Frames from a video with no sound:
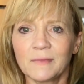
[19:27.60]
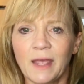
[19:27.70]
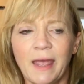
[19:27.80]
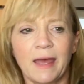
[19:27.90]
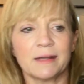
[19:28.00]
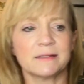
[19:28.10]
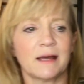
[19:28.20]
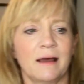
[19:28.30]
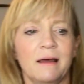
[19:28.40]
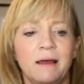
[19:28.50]
And
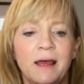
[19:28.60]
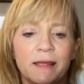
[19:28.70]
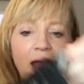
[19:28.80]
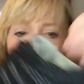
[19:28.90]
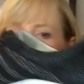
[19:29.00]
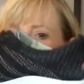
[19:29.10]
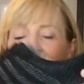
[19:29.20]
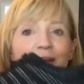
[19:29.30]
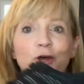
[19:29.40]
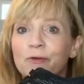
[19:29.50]
yeah, I did
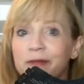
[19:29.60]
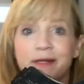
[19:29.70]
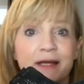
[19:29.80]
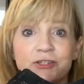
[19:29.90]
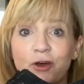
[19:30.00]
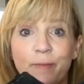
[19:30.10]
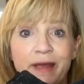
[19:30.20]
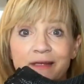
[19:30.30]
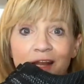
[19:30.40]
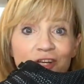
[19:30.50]
not know that Dansko
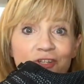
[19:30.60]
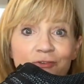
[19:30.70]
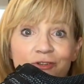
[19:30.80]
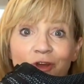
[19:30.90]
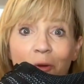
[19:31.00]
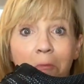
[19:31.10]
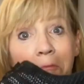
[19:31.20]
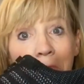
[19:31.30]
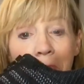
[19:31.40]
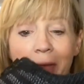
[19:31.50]
made tennis shoes. So
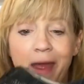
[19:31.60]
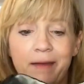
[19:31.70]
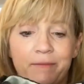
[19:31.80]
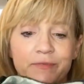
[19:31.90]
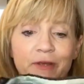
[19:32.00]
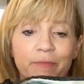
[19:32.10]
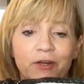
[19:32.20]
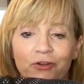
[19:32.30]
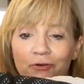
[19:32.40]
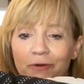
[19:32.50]
hey, something
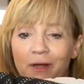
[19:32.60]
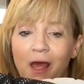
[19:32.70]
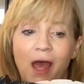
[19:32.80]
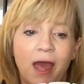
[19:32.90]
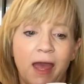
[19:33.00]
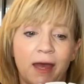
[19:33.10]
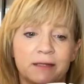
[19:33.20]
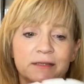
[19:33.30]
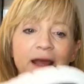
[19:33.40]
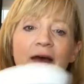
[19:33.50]
new.
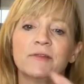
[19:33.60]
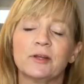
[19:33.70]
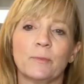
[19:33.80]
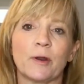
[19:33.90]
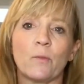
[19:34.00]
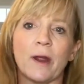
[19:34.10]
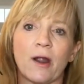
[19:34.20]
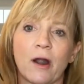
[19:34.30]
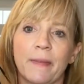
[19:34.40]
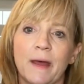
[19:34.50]
And they have a little bit of
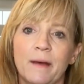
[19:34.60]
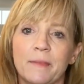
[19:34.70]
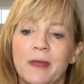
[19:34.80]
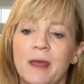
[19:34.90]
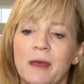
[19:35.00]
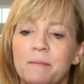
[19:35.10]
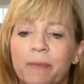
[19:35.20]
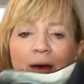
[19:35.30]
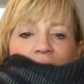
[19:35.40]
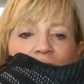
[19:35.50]
wear on them,
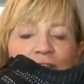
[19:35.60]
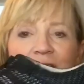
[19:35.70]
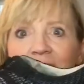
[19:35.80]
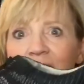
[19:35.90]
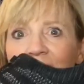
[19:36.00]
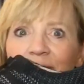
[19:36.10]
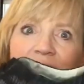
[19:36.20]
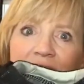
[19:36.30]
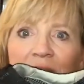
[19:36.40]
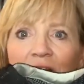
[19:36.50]
but just to,
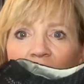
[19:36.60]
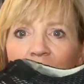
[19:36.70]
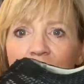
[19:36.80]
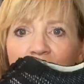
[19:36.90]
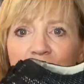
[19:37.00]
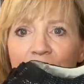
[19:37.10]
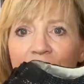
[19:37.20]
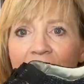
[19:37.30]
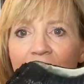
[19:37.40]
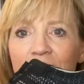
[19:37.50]
you know, putz around
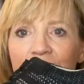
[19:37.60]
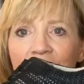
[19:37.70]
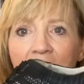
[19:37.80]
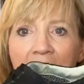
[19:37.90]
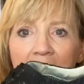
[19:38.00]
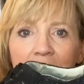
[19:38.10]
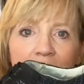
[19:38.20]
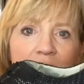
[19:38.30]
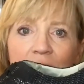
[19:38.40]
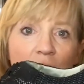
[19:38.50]
the house or go
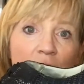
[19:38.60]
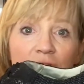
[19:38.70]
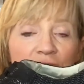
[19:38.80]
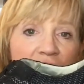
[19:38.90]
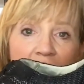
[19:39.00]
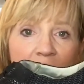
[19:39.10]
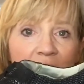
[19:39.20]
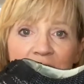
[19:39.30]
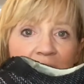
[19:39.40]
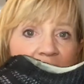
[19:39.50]
grocery shopping
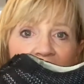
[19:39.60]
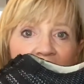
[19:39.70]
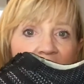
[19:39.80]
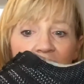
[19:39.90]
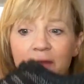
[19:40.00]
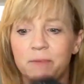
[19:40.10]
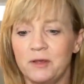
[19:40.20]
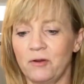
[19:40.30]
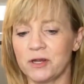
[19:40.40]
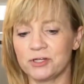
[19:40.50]
or something, I think they'd be
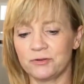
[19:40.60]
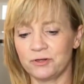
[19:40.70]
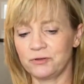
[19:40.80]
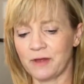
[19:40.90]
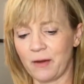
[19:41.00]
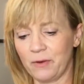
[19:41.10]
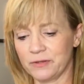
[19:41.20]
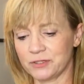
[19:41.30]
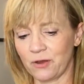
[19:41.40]
a great shoe to do that with. So,